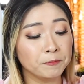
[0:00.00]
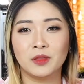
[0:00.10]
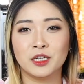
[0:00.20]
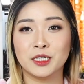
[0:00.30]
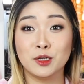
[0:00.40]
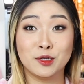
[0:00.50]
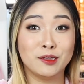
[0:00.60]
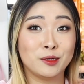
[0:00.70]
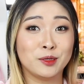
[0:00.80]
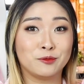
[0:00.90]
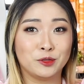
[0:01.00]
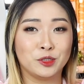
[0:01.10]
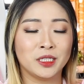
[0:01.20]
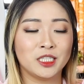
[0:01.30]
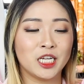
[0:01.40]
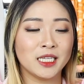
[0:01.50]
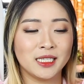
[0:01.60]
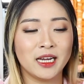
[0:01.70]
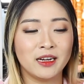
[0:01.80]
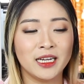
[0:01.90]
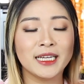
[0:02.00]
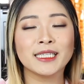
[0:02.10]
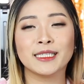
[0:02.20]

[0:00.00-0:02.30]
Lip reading: There's also a little bit of ruching at the chest area,